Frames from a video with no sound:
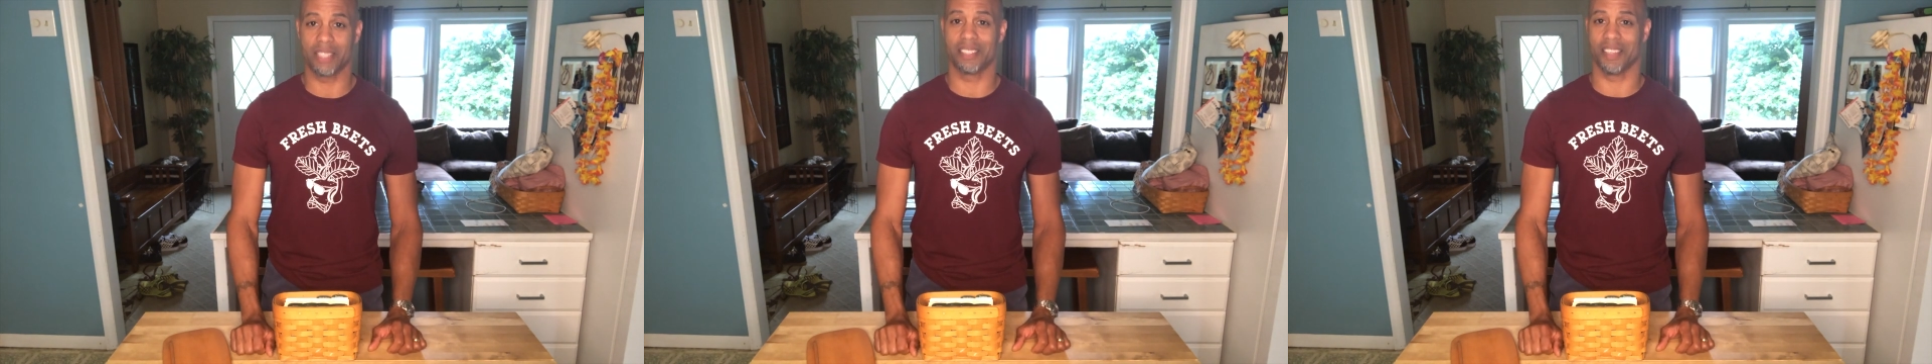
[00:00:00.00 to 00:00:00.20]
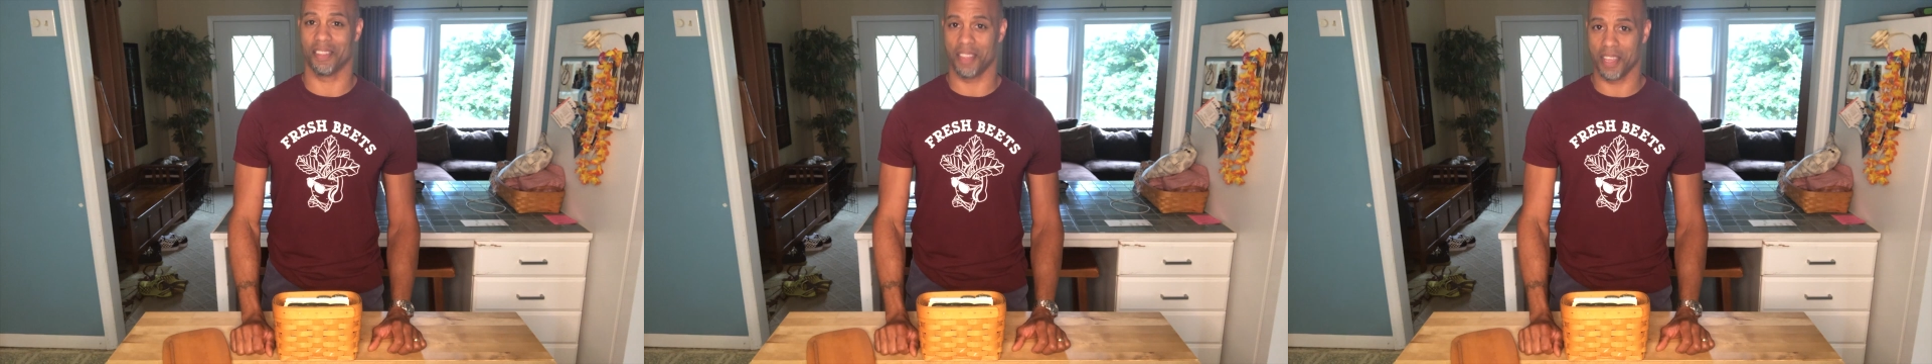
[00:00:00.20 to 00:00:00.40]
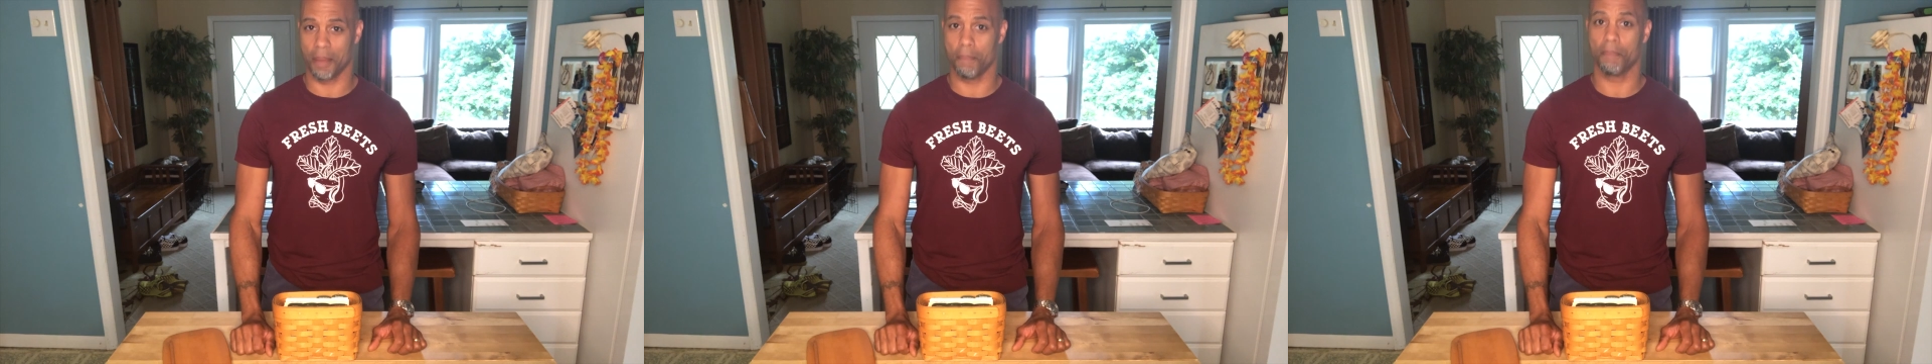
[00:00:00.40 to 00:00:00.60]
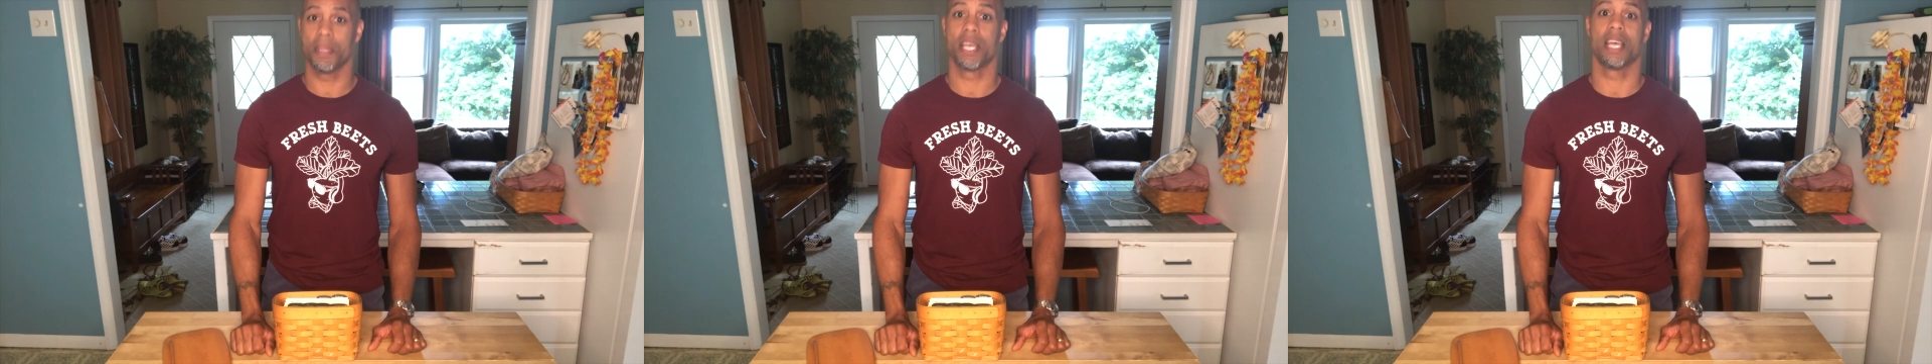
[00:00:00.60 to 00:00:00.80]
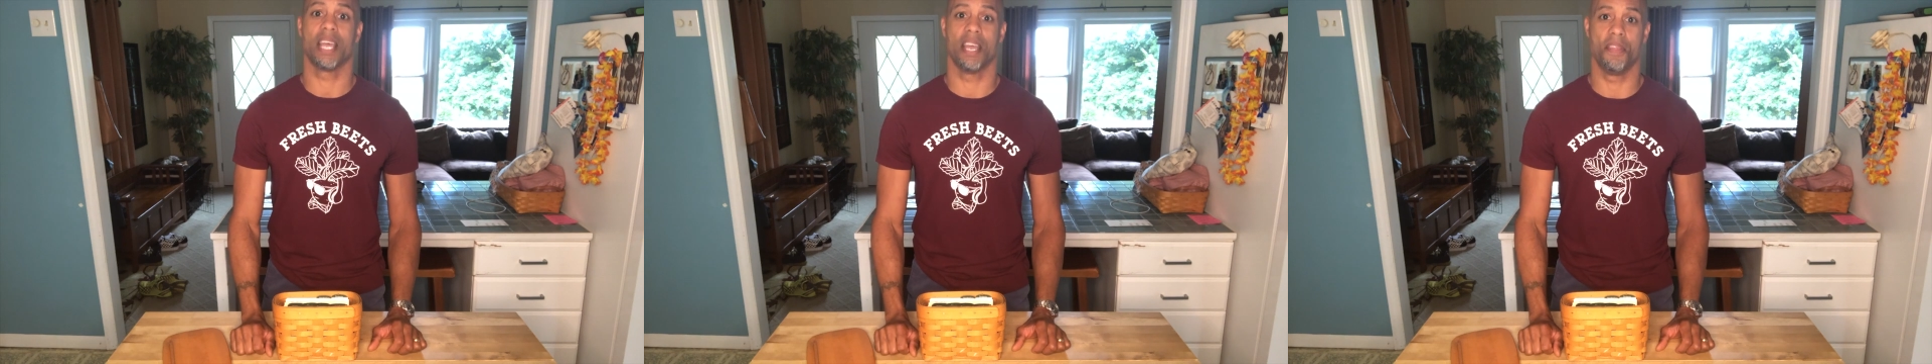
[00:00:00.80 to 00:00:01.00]
to them
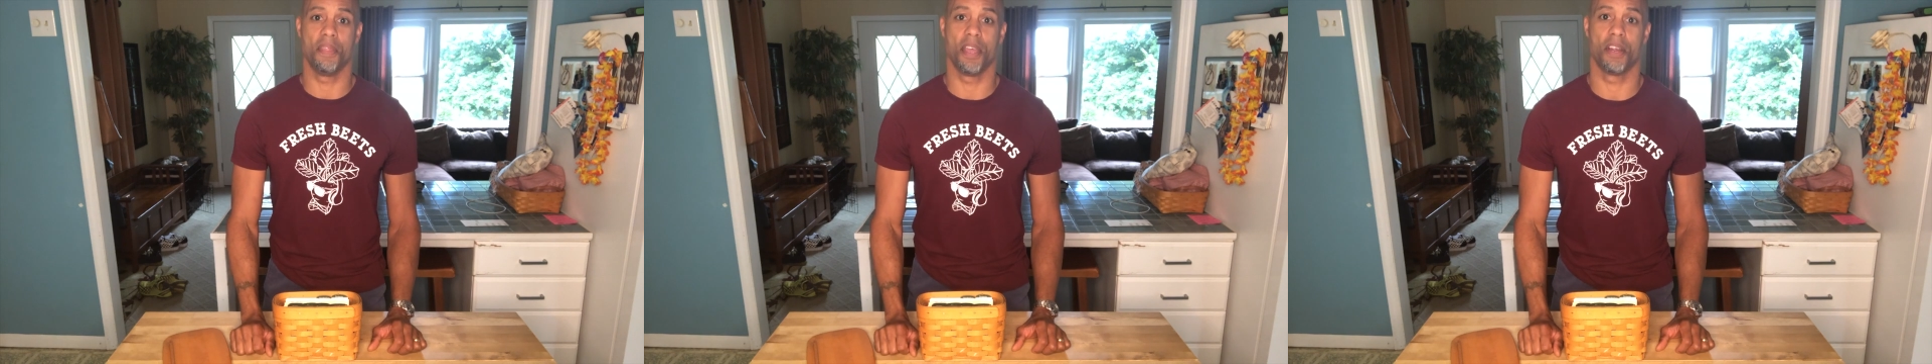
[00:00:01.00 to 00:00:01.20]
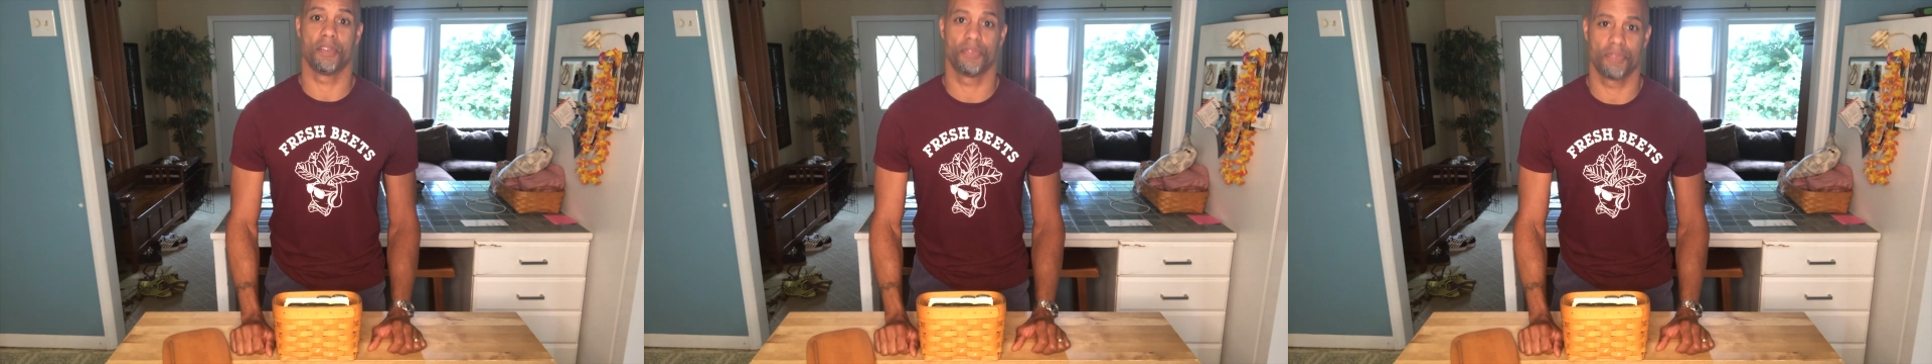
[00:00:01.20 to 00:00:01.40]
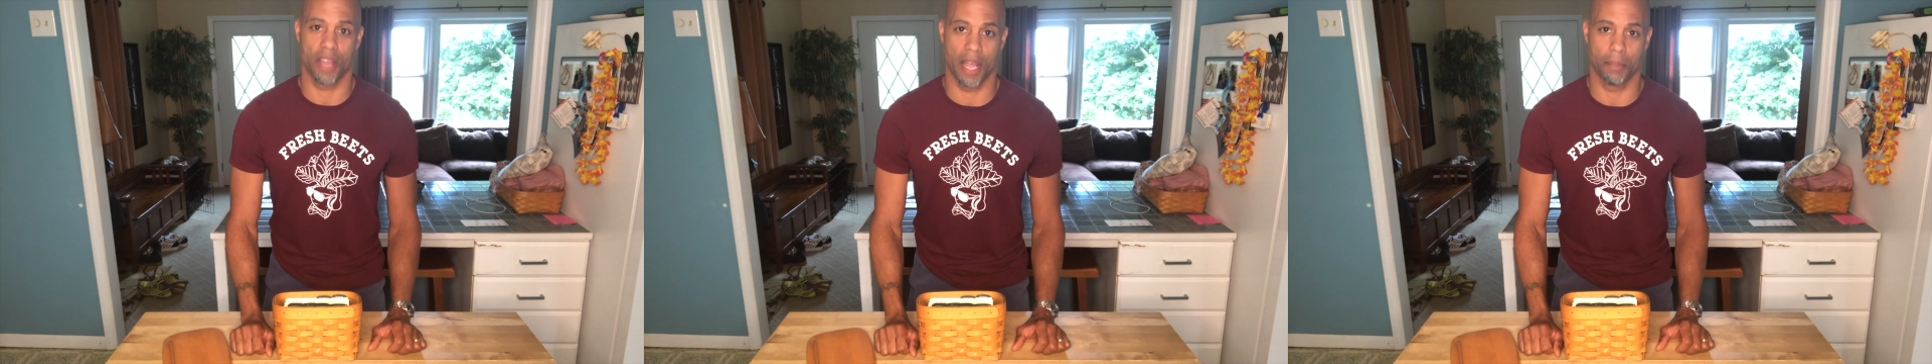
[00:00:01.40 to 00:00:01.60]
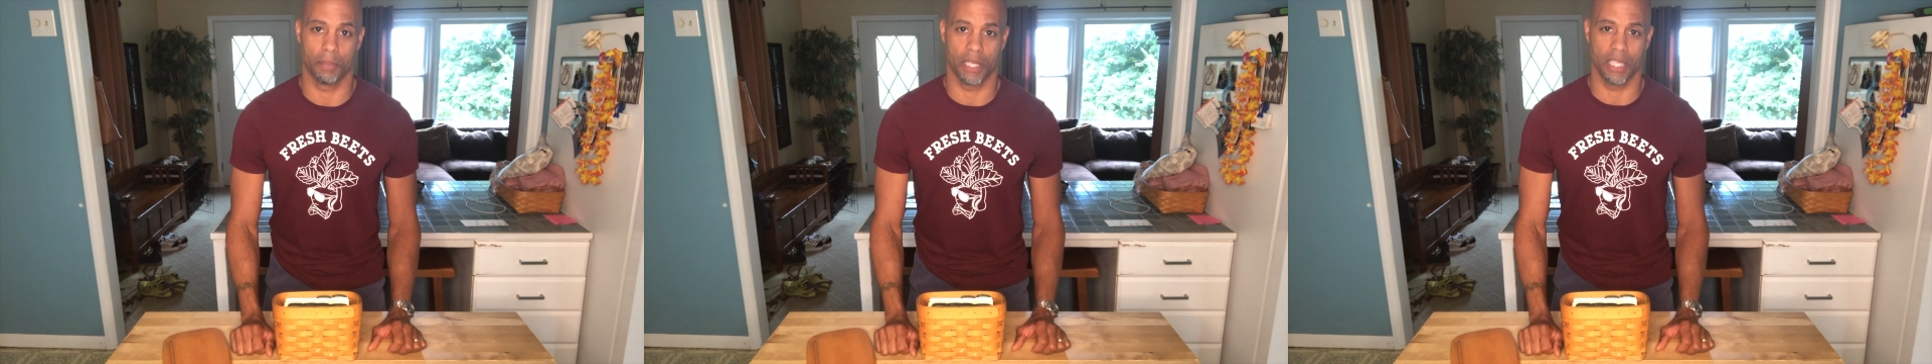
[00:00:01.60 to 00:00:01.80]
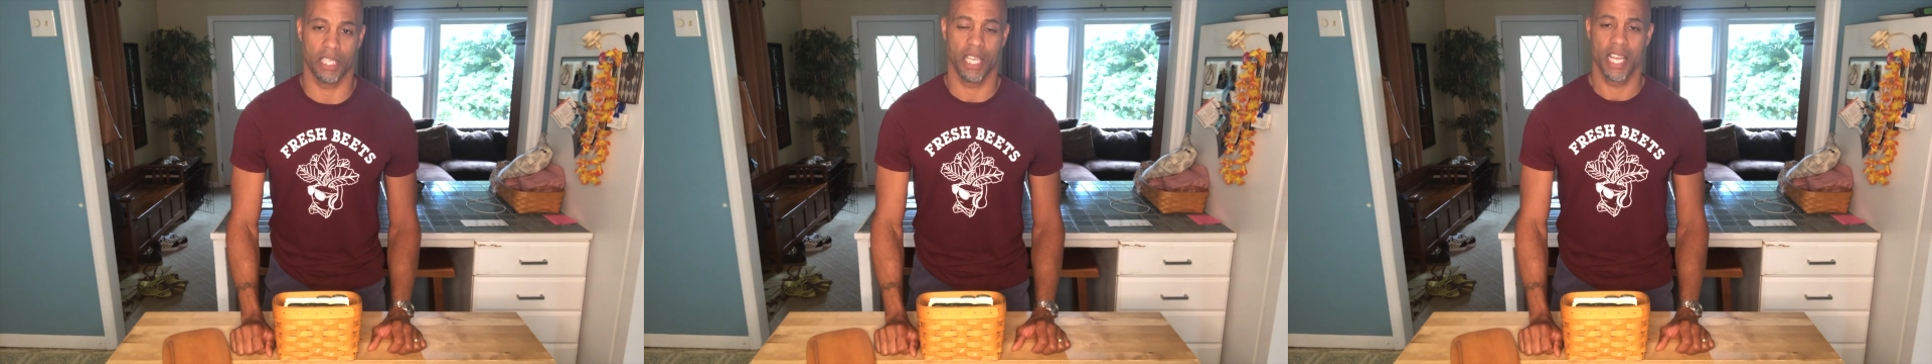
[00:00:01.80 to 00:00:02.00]
and their family.